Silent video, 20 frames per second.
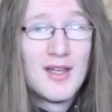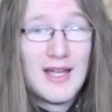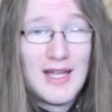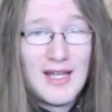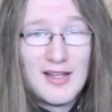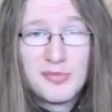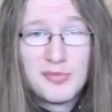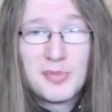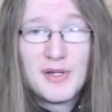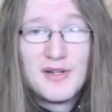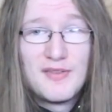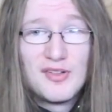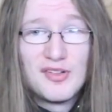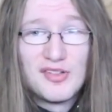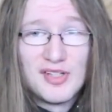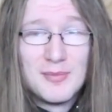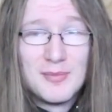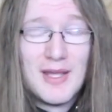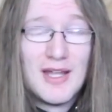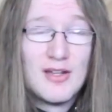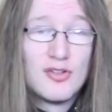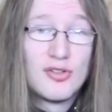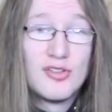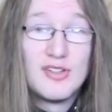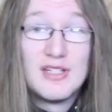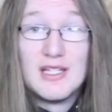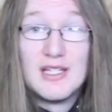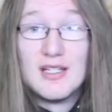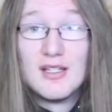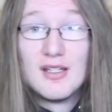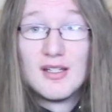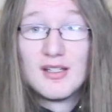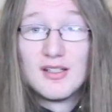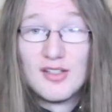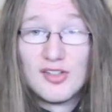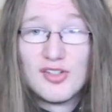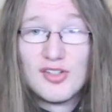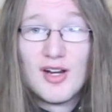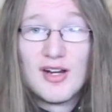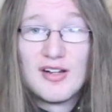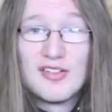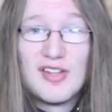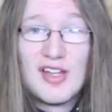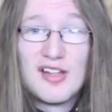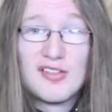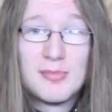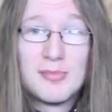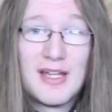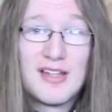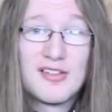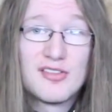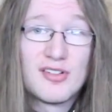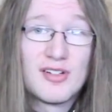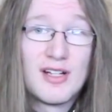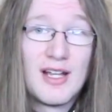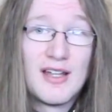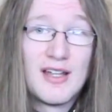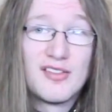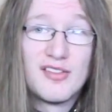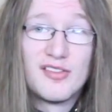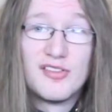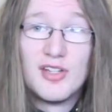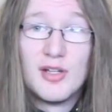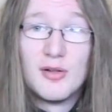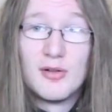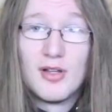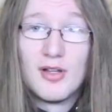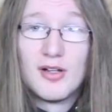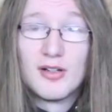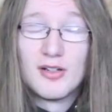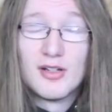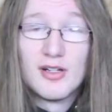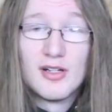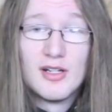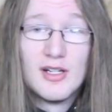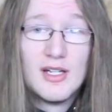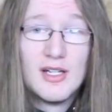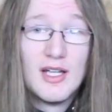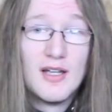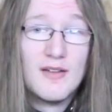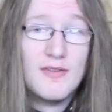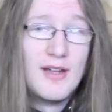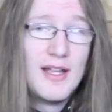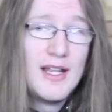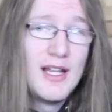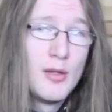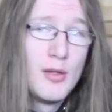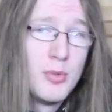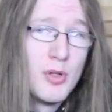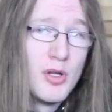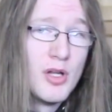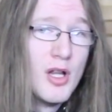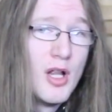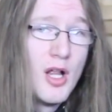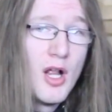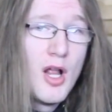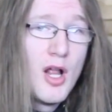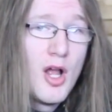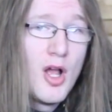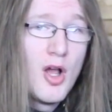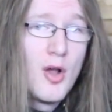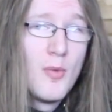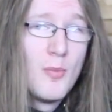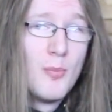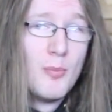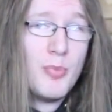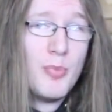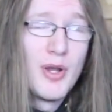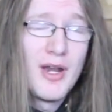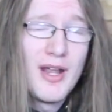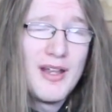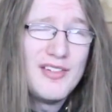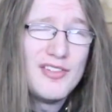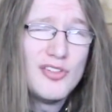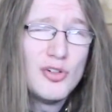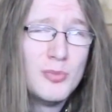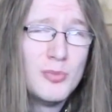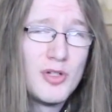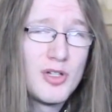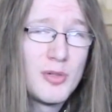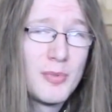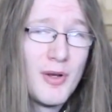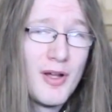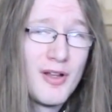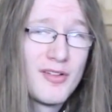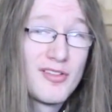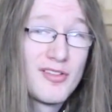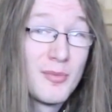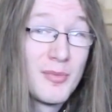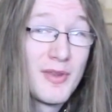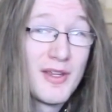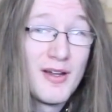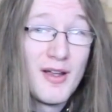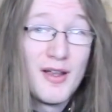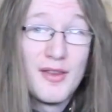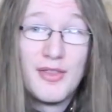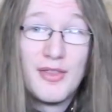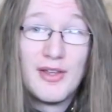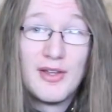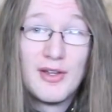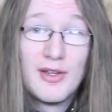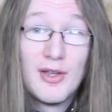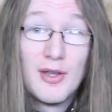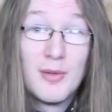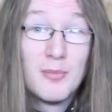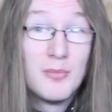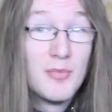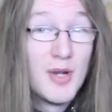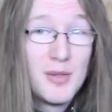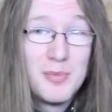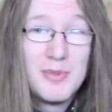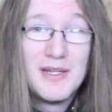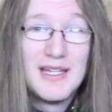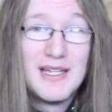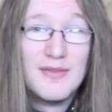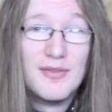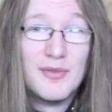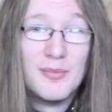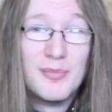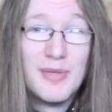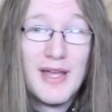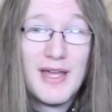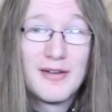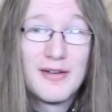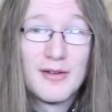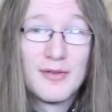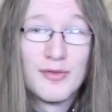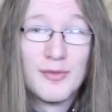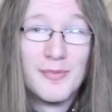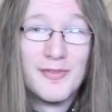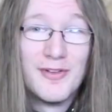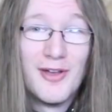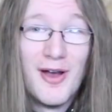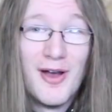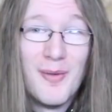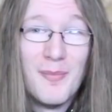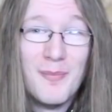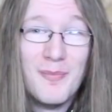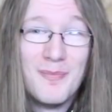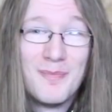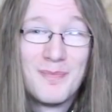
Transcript: as previously mentioned, the Guitar Sex Masterclass is no longer available, but I stumbled upon something I think might be even better from Tom.